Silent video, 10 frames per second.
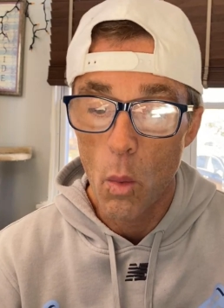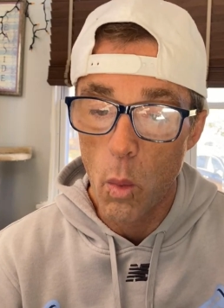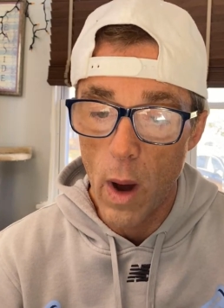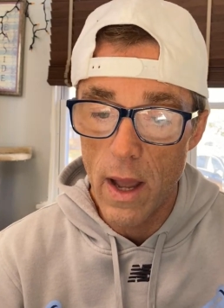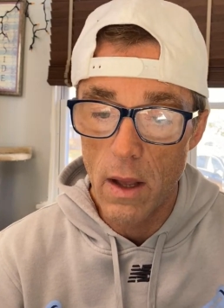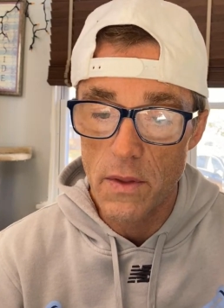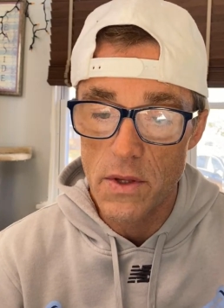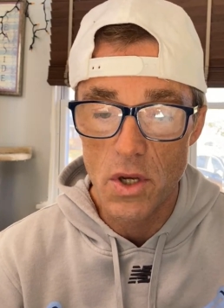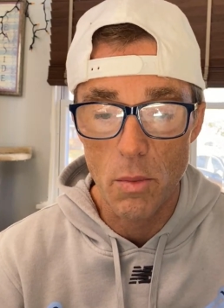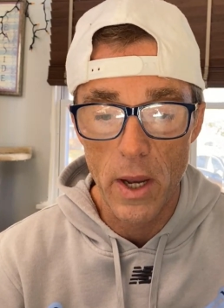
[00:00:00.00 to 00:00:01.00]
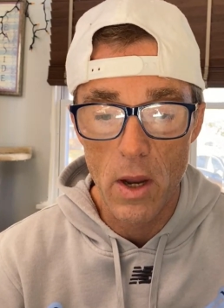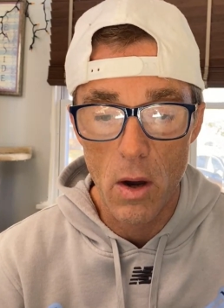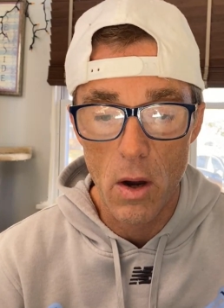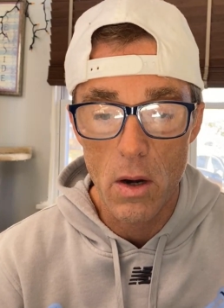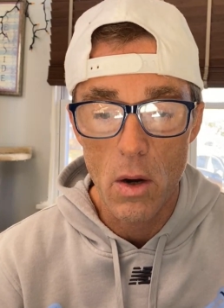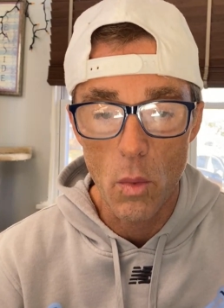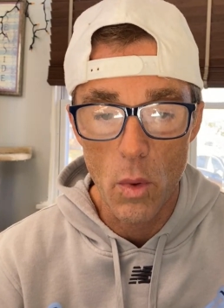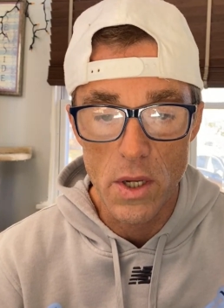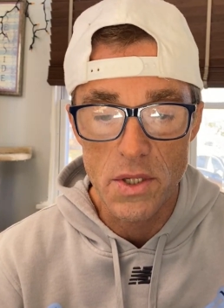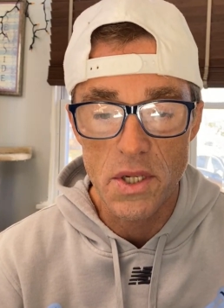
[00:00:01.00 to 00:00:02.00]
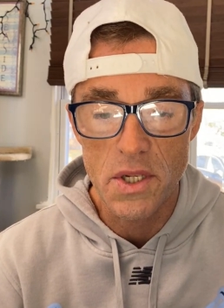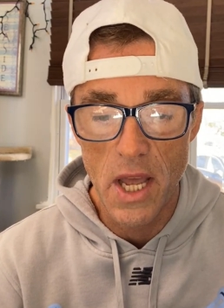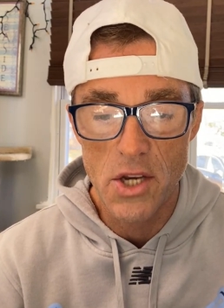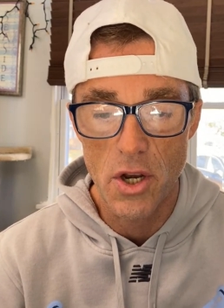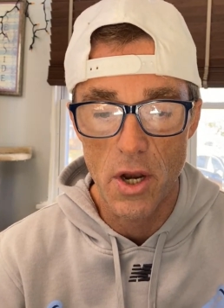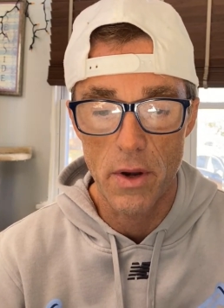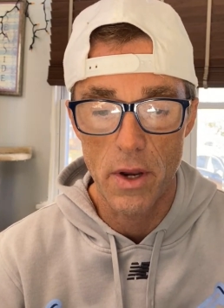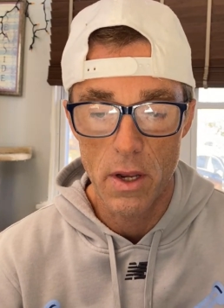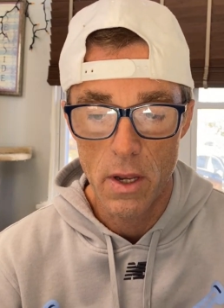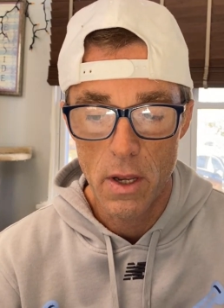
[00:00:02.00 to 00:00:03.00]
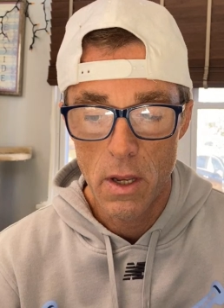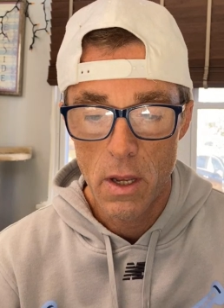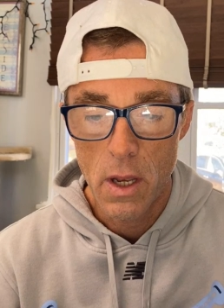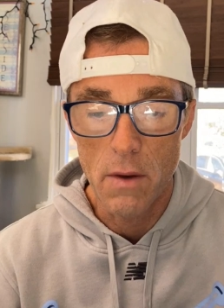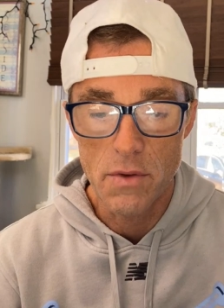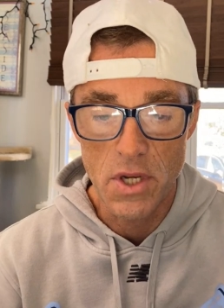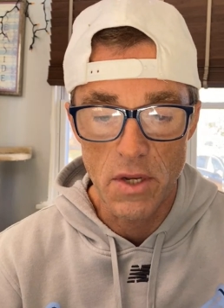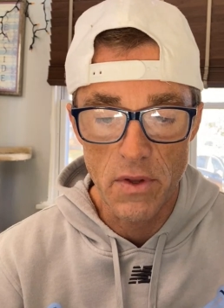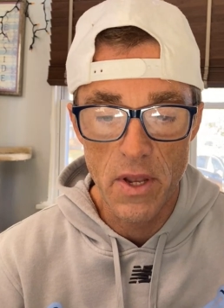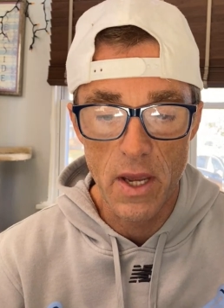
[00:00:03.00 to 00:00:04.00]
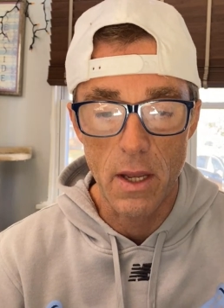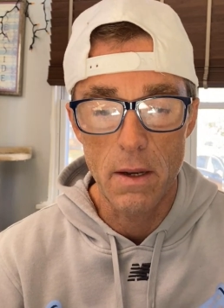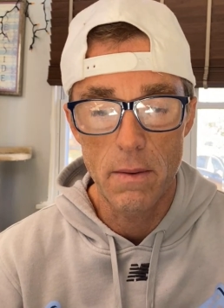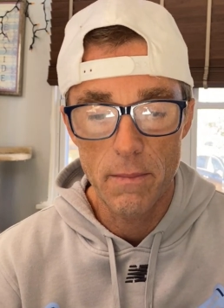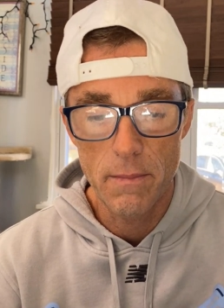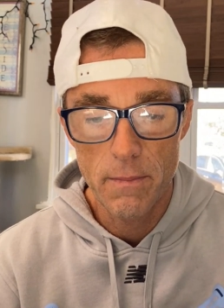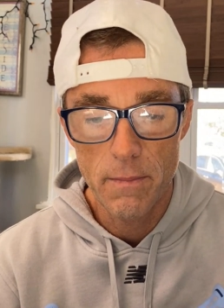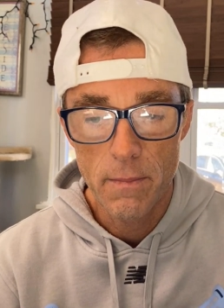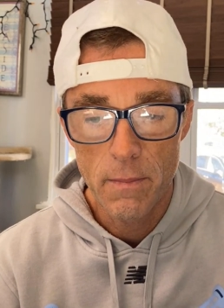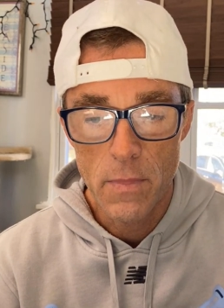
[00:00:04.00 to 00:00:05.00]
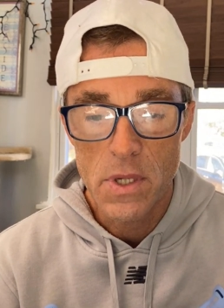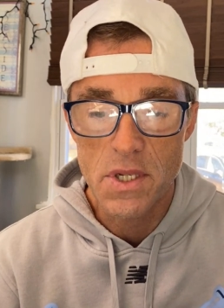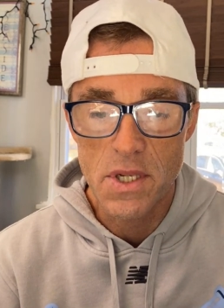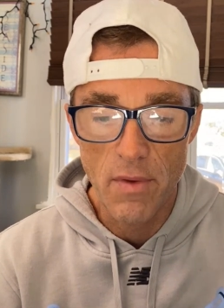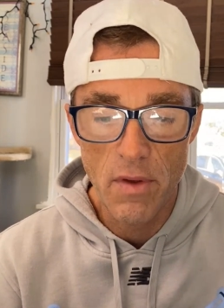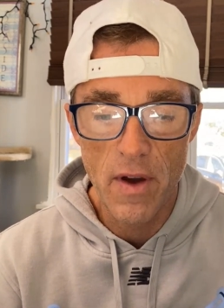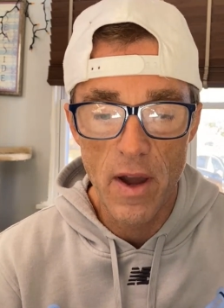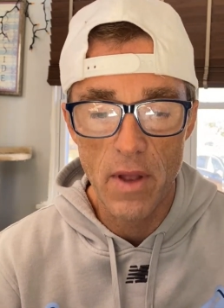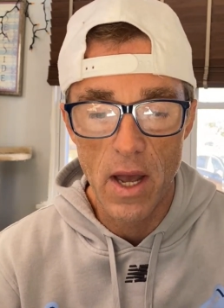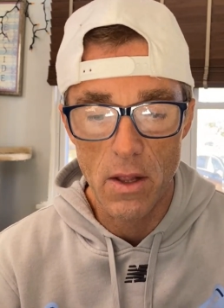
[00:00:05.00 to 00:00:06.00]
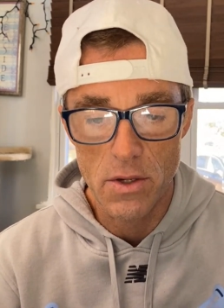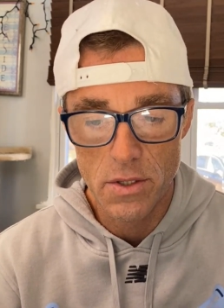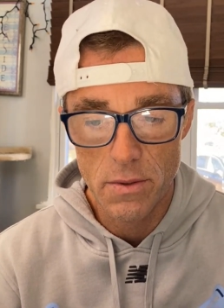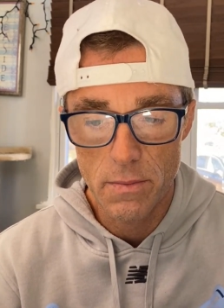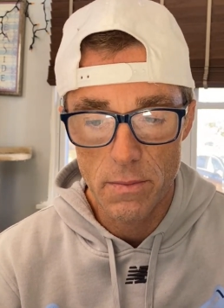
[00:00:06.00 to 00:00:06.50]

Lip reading: while the subway car was stationary. I received the ticket, $75.